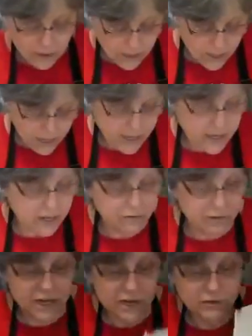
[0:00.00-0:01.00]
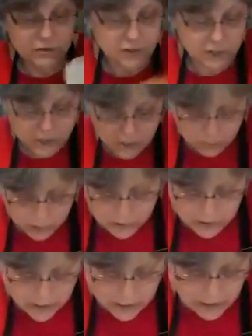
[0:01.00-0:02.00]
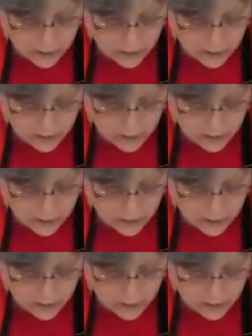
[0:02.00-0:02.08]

Yeah, I ran over to the building